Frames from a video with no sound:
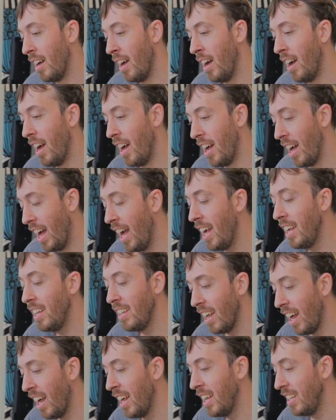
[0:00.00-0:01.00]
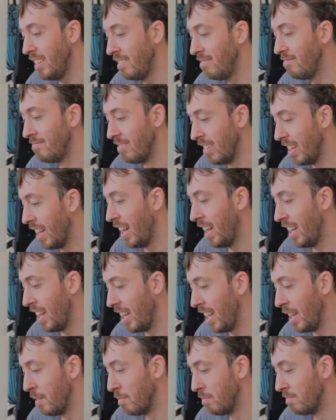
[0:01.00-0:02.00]
I
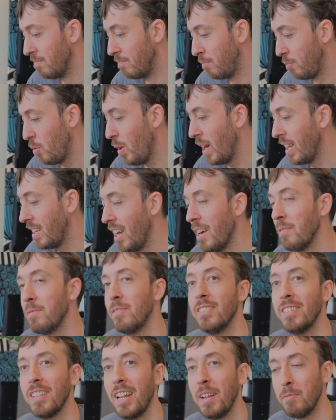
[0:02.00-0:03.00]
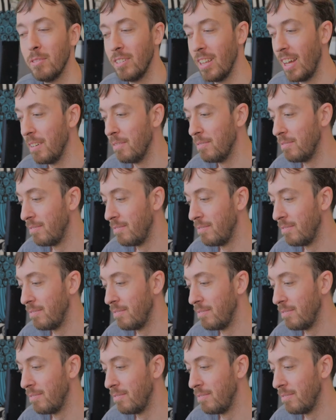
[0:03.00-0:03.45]
am quite confident that I'm alive.